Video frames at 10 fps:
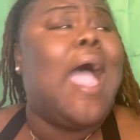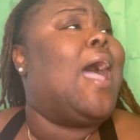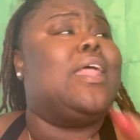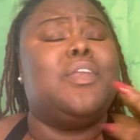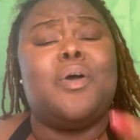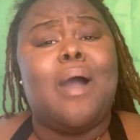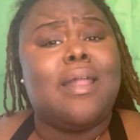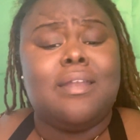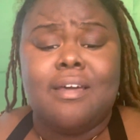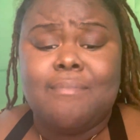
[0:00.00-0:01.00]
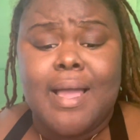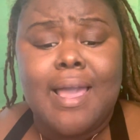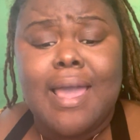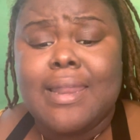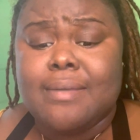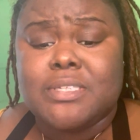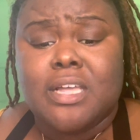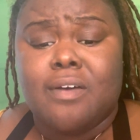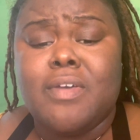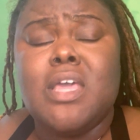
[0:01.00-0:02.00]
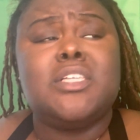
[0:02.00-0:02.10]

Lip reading: I didn't know how to love my goddamn self.